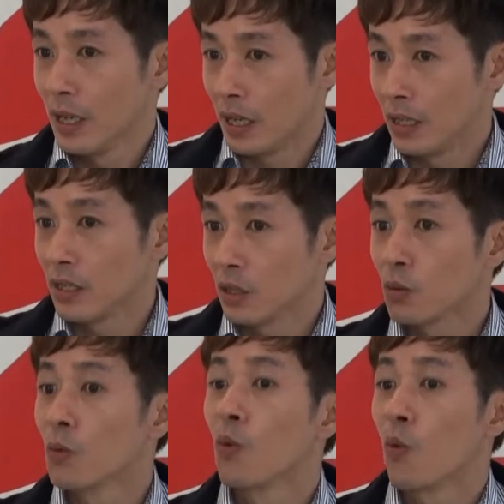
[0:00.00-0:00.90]
And this is
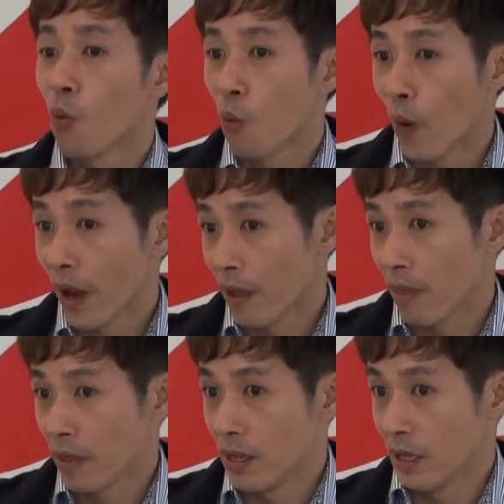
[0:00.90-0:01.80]
where
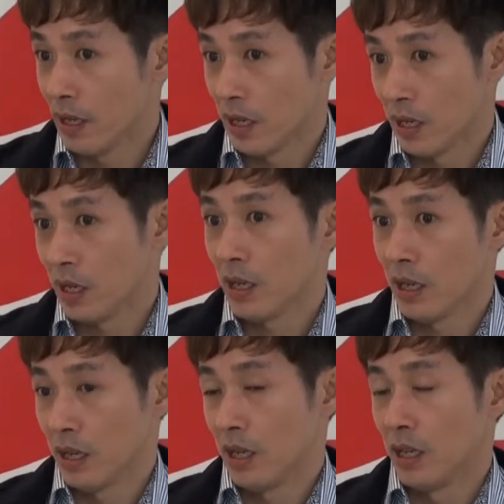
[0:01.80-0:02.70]
the
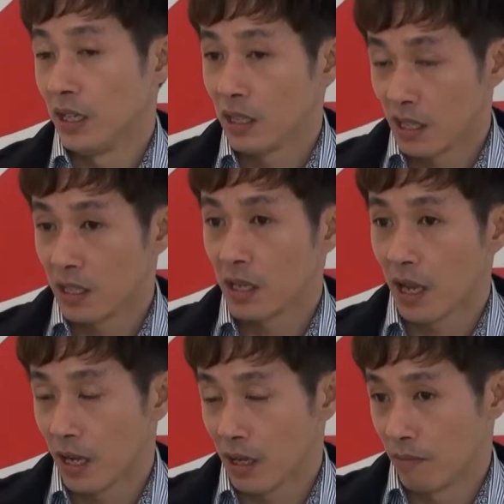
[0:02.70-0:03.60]
interns,
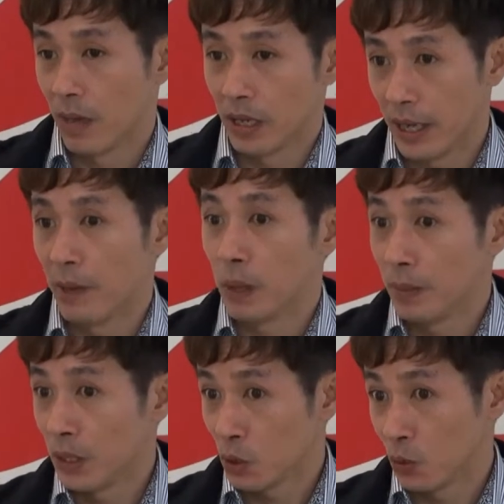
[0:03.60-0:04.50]
the
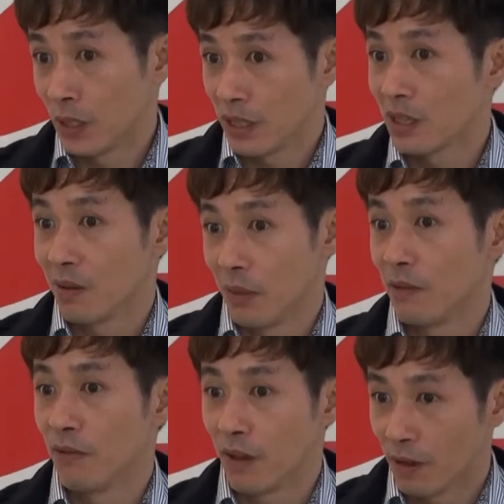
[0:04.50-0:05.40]
MEP students come
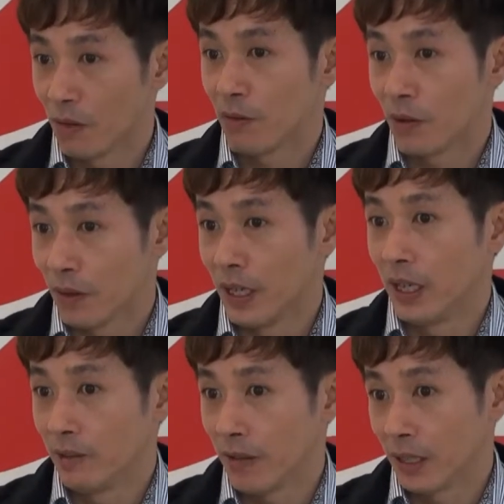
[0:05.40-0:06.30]
in very, very
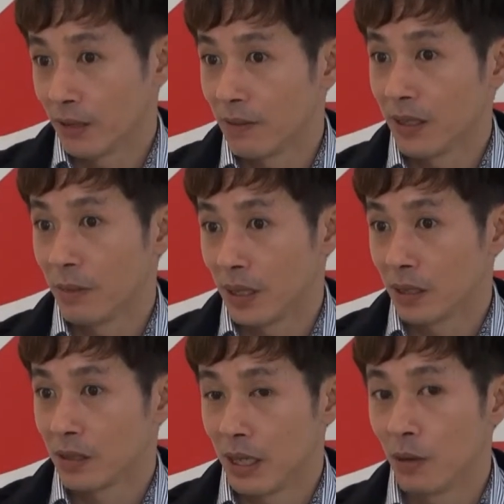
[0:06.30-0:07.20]
effectively,
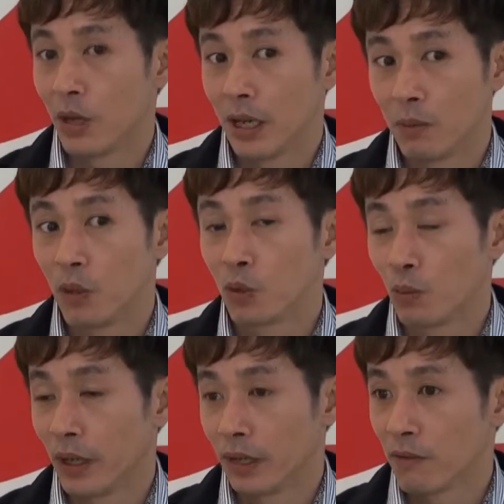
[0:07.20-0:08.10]
because they were able to
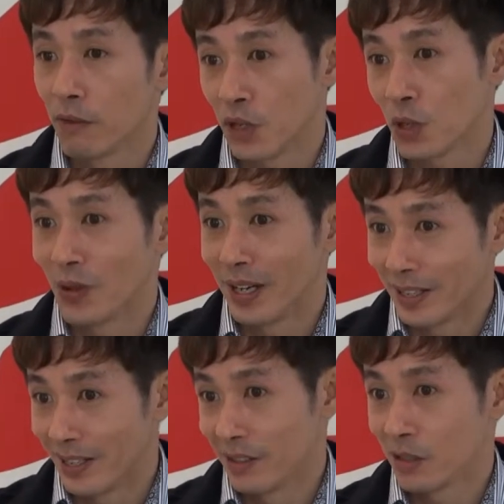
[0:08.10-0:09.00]
bring in fresh new
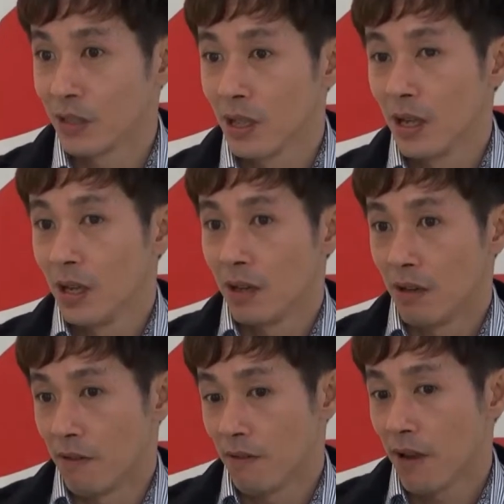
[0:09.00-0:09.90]
ideas
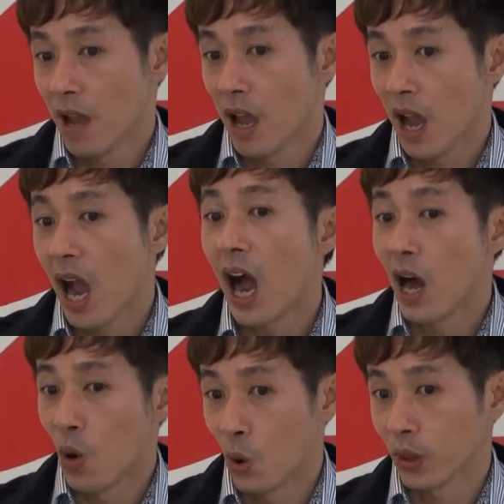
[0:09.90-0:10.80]
of
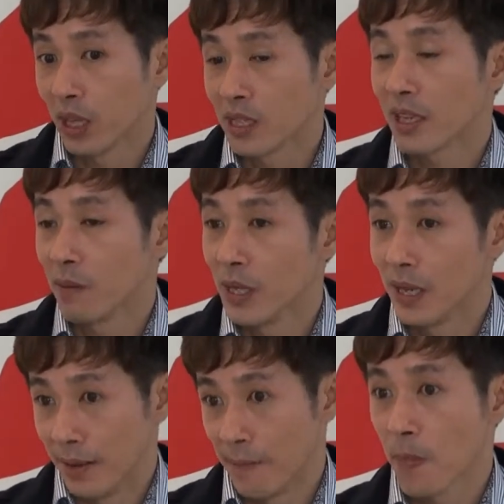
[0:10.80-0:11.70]
how things can be done.